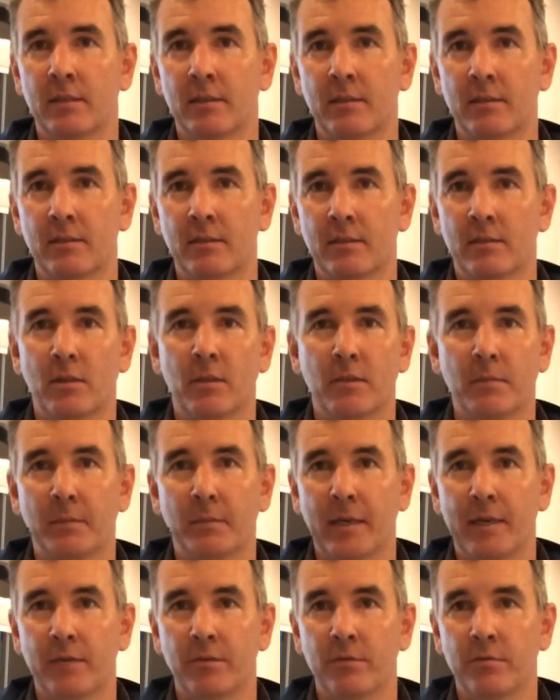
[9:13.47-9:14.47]
the solar
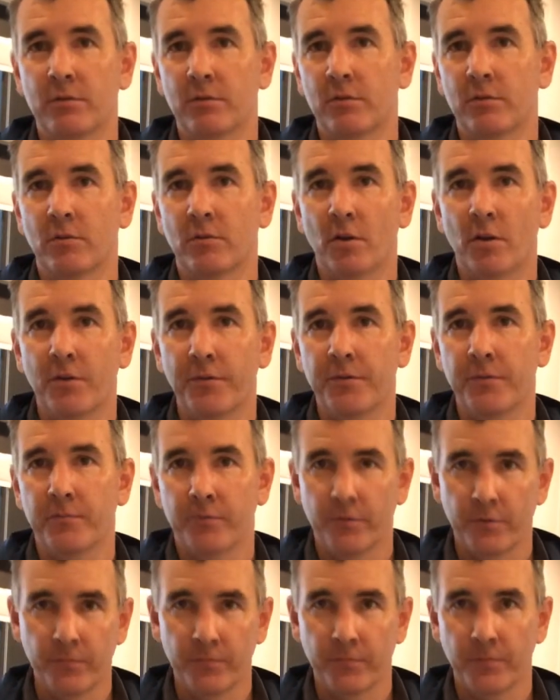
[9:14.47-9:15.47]
panels are on the
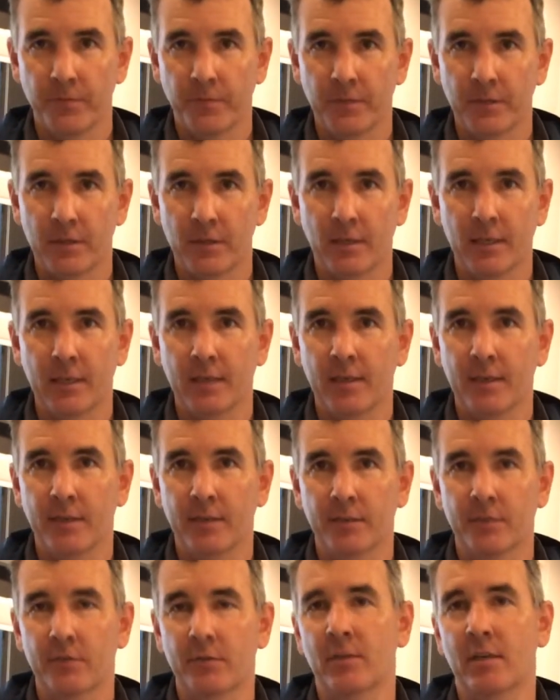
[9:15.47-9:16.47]
roof of the tiny
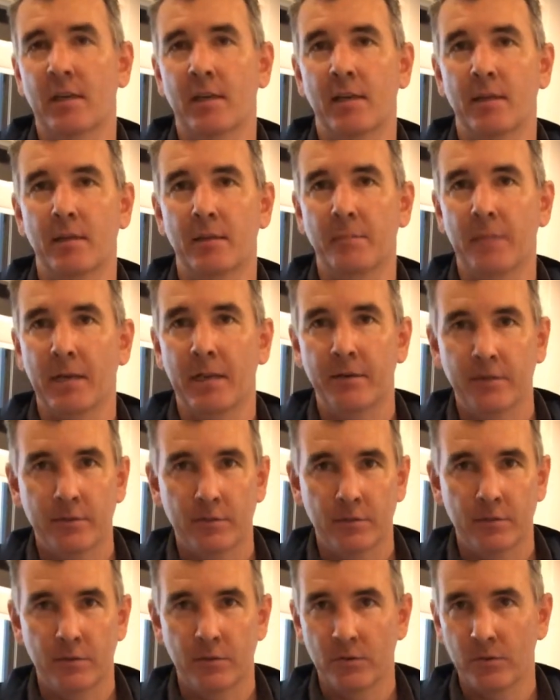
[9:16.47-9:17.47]
house, and the
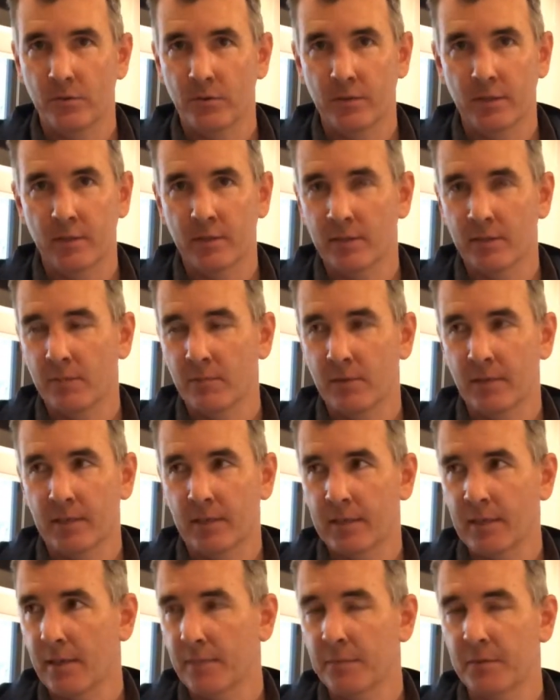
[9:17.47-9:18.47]
batteries are stored in, say, one of the
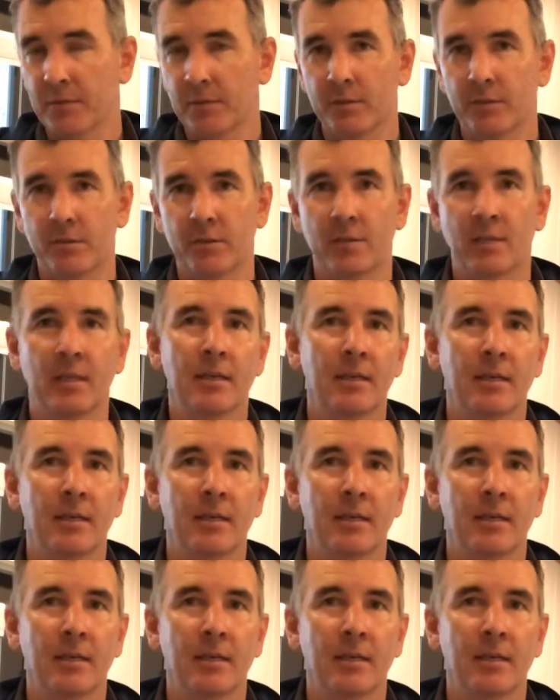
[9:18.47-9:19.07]
cabinets,